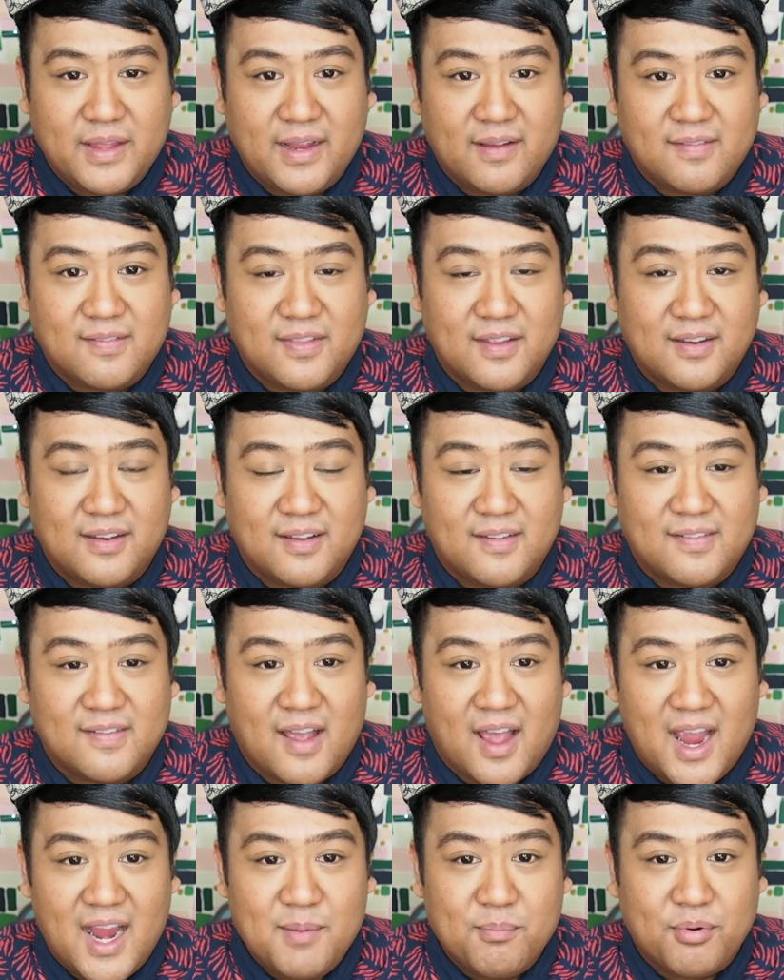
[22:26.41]
it's the
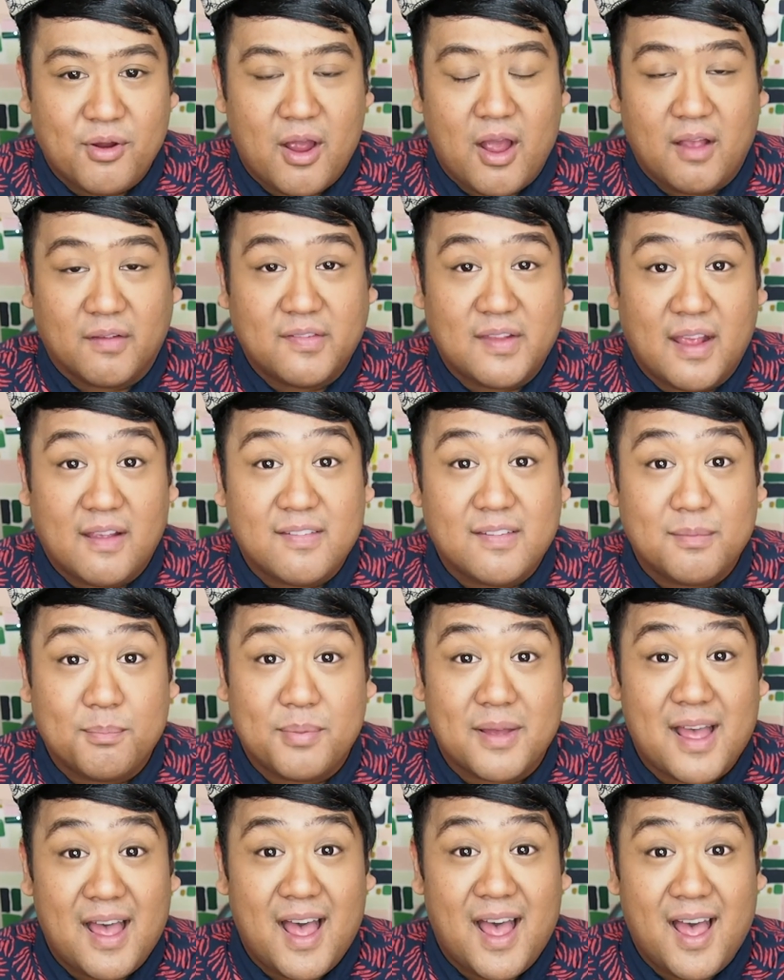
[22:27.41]
design process
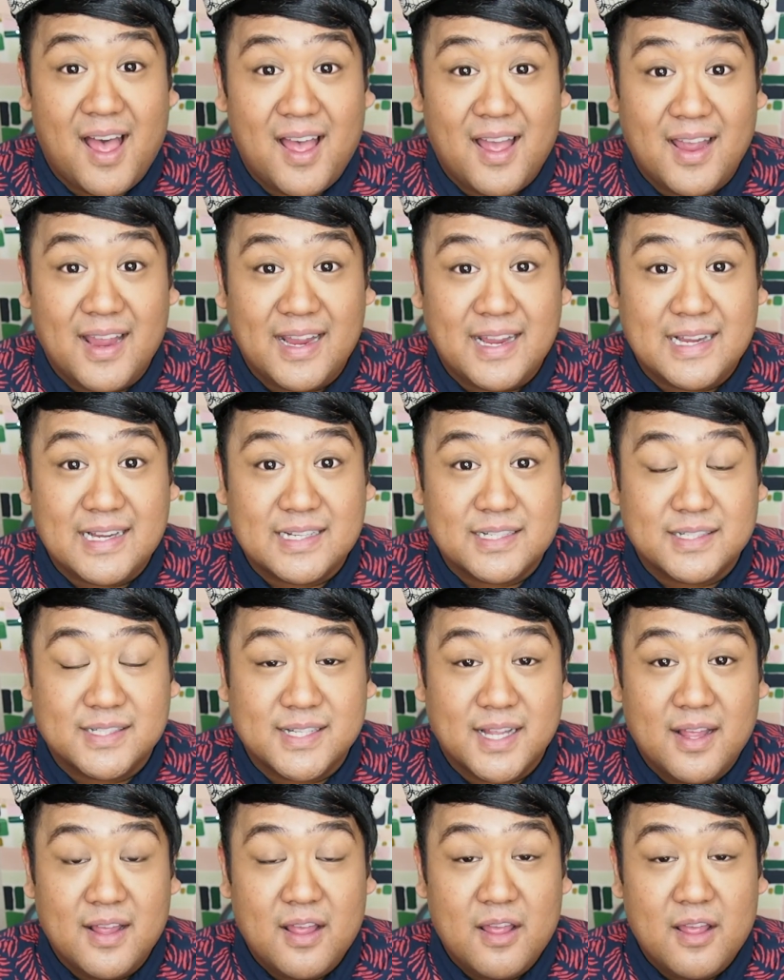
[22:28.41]
behind